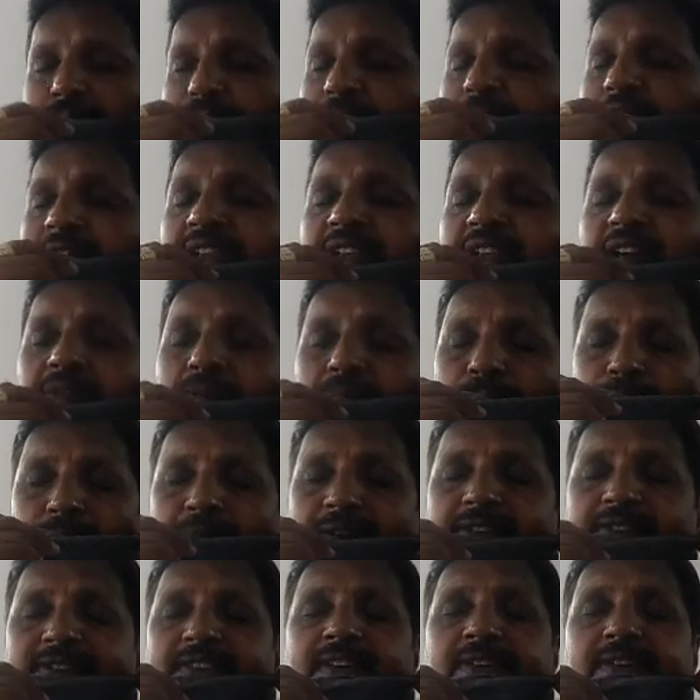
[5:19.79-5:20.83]
Bharat Heavy
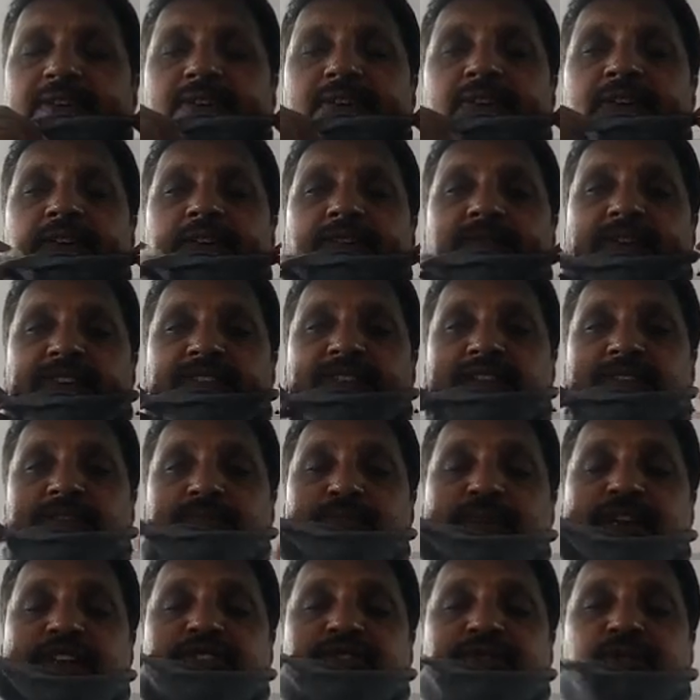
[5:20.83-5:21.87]
Plates and Vessels,
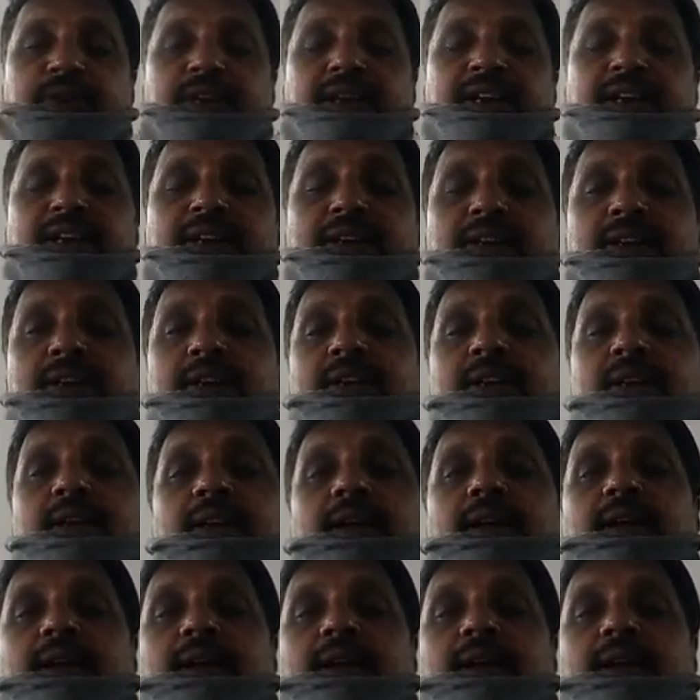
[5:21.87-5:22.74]
BHVL.